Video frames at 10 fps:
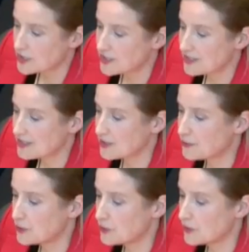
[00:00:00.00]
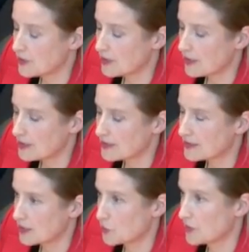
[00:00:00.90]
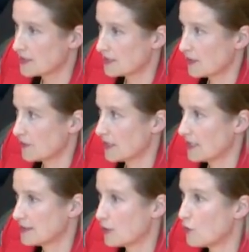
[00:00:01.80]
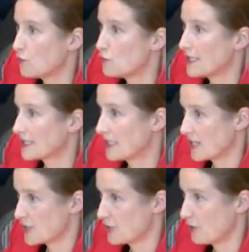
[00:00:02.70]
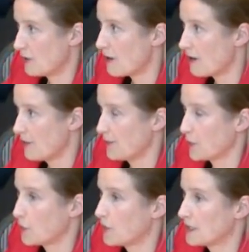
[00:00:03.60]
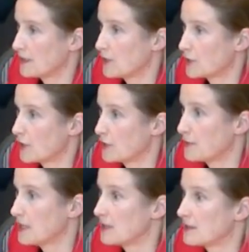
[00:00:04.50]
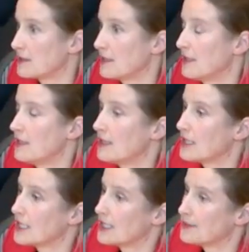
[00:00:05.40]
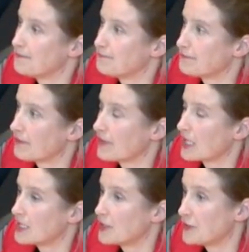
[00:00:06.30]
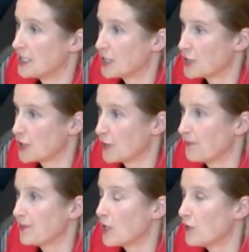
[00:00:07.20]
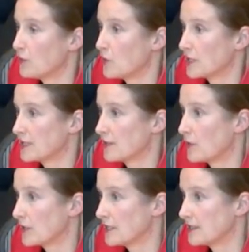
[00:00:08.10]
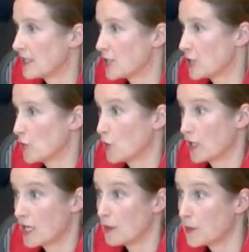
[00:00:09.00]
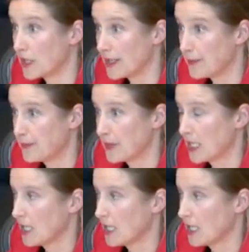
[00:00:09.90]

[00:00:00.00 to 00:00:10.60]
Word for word: question is if you understand 1.7 as a renvoi to national law or as an autonomous um, definition of what is an organization or a company.